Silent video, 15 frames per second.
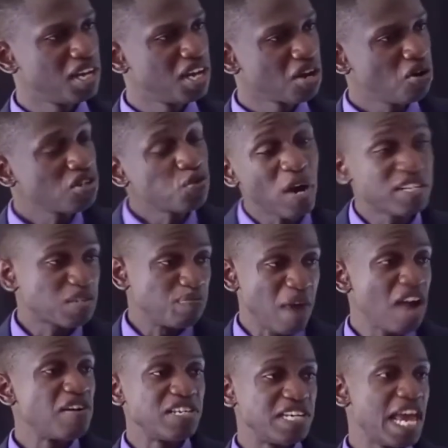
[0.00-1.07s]
Because what's
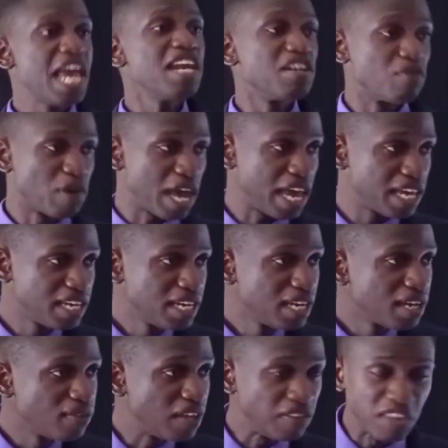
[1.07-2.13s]
marriage anyway?
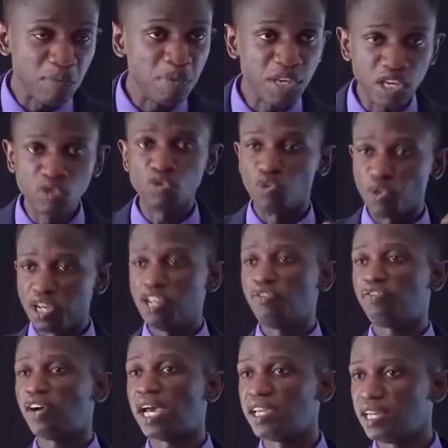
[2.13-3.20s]
Then they begin to
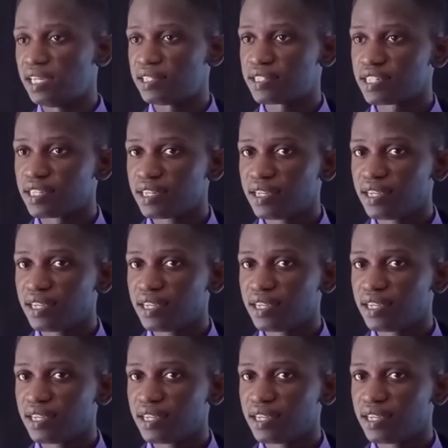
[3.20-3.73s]
redefine it.